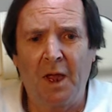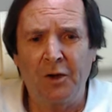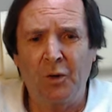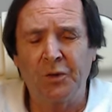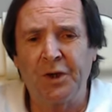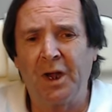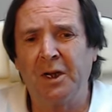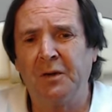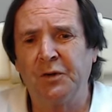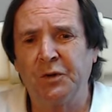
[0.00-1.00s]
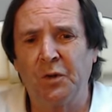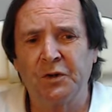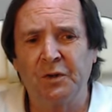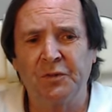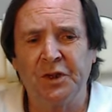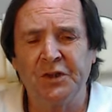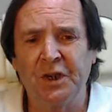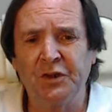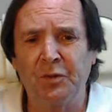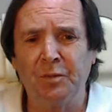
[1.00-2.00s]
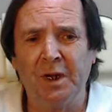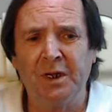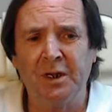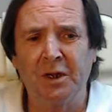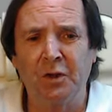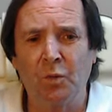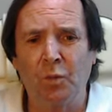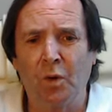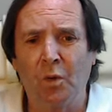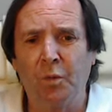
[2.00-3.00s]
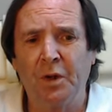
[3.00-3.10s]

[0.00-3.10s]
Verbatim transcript: an alternative source of decision making in the world.